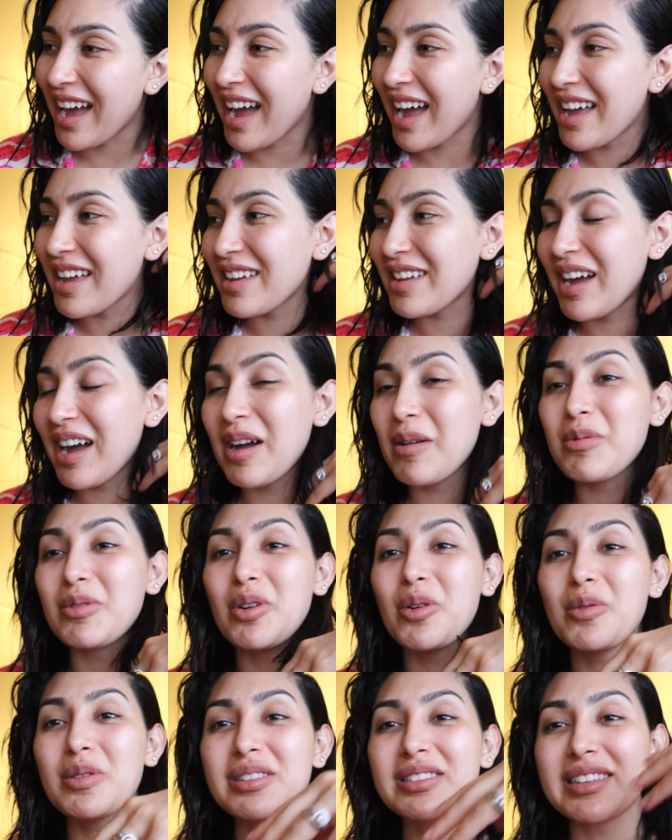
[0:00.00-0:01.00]
I, I would
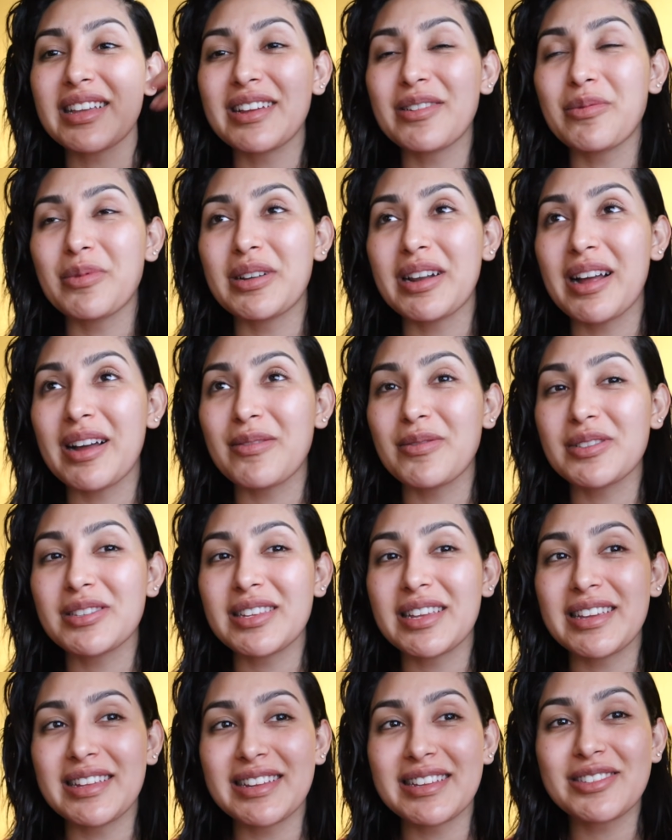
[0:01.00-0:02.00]
always like, when I
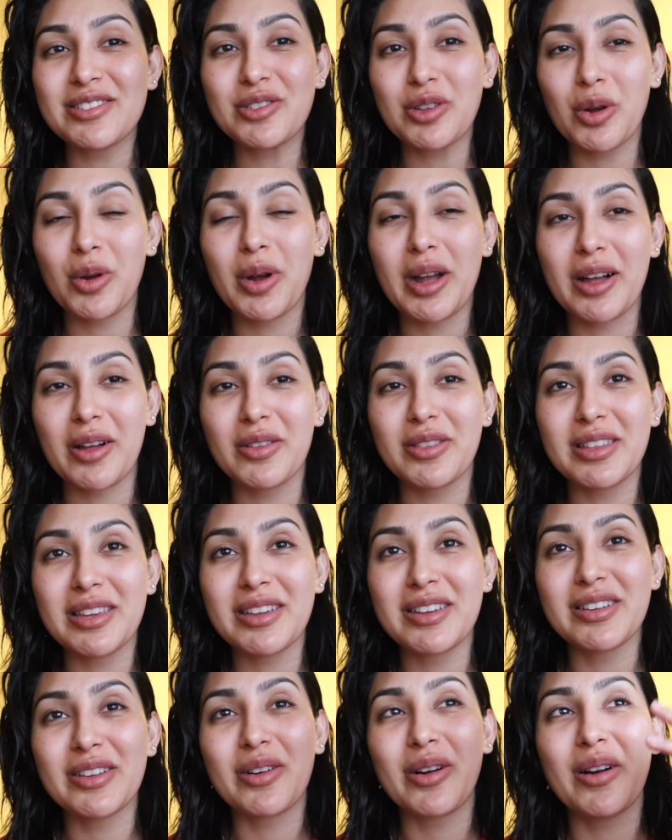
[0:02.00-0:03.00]
was eating so healthy,
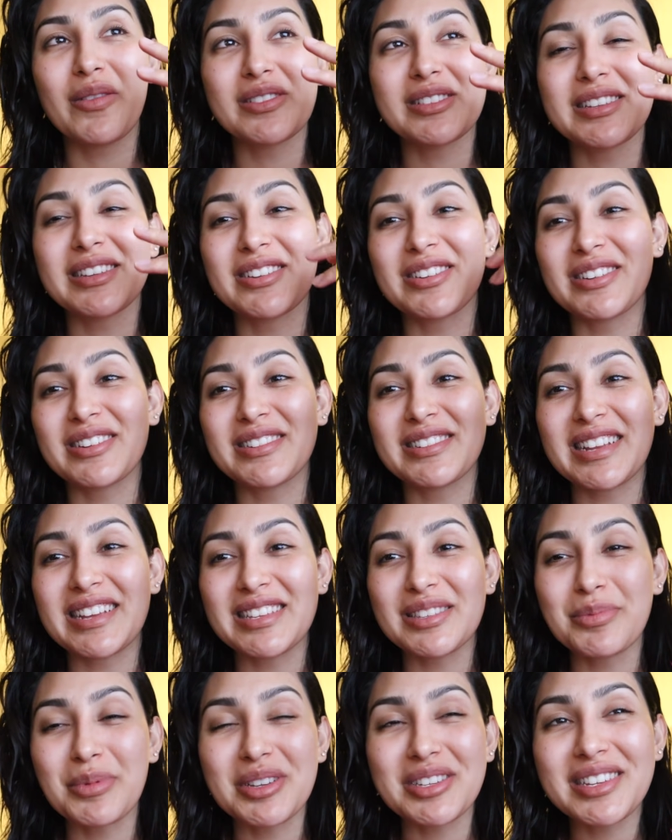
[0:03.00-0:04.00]
you know, obviously your
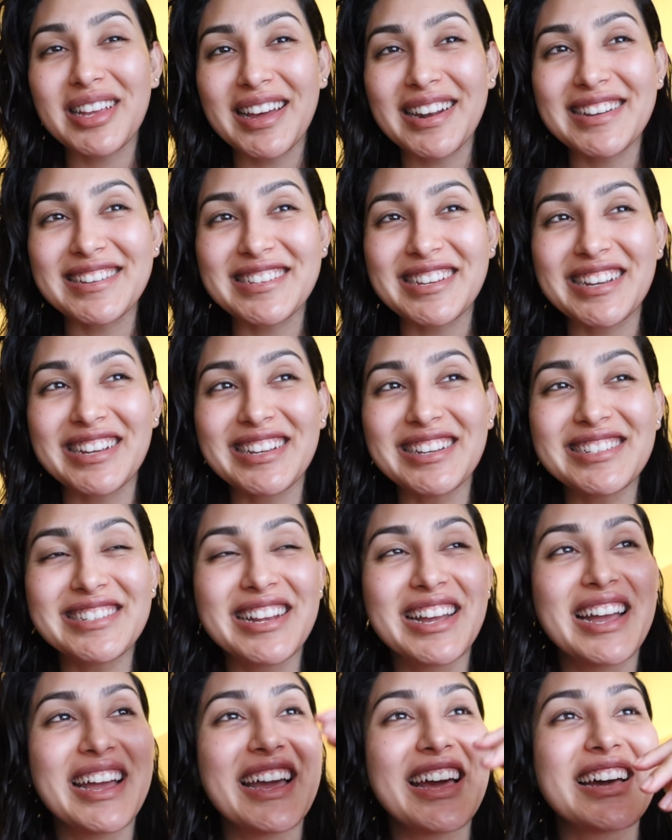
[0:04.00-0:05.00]
taste buds kind of change.
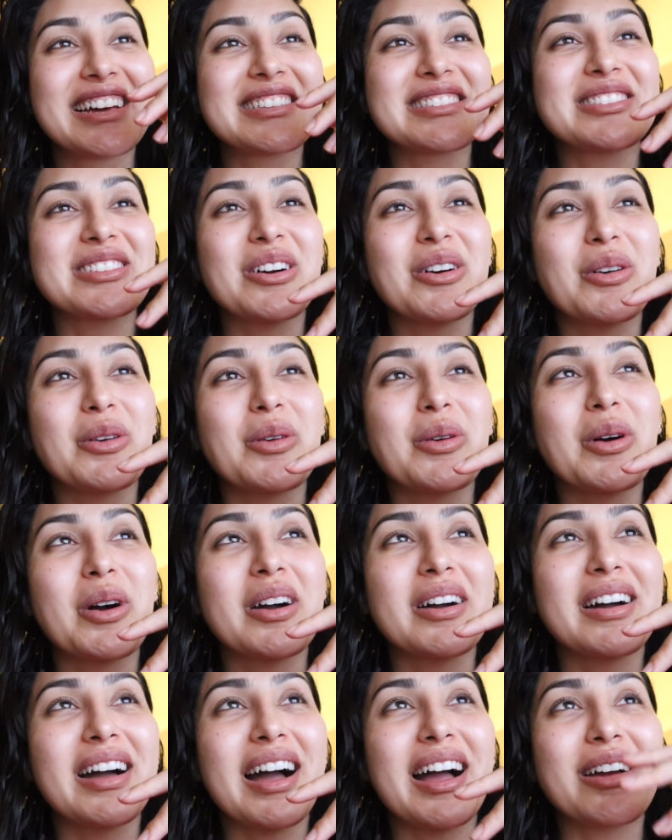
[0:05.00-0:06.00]
So
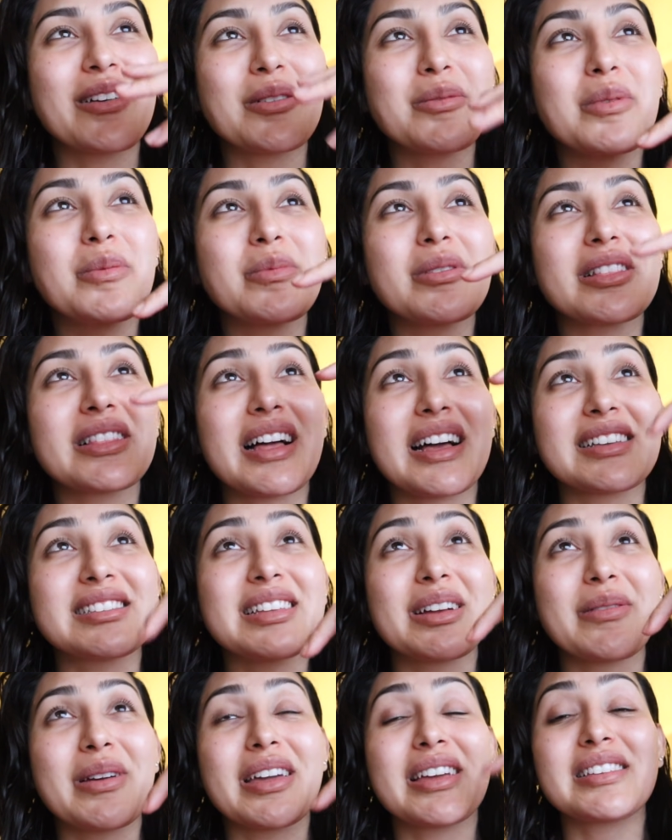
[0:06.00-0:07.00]
I remember the last
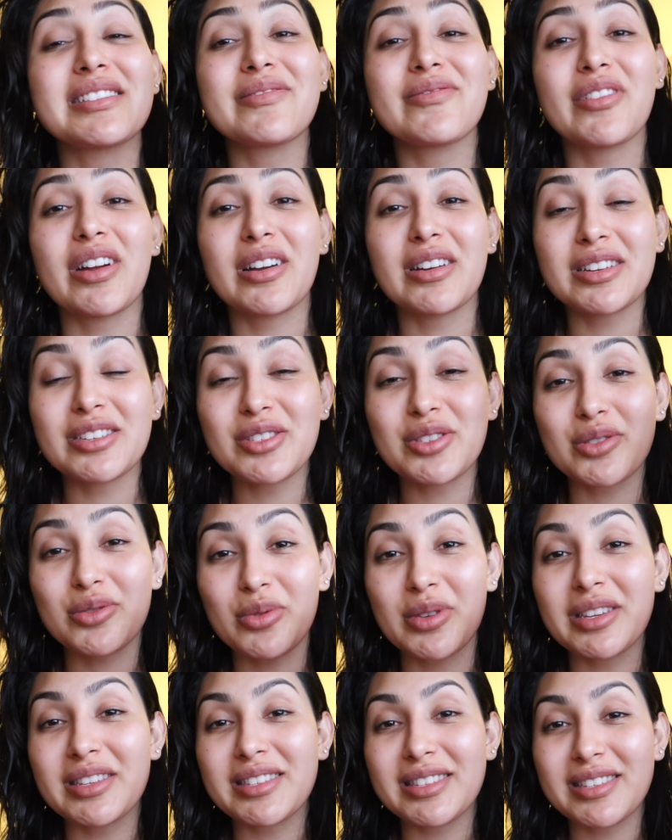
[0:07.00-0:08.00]
time I ate very sweet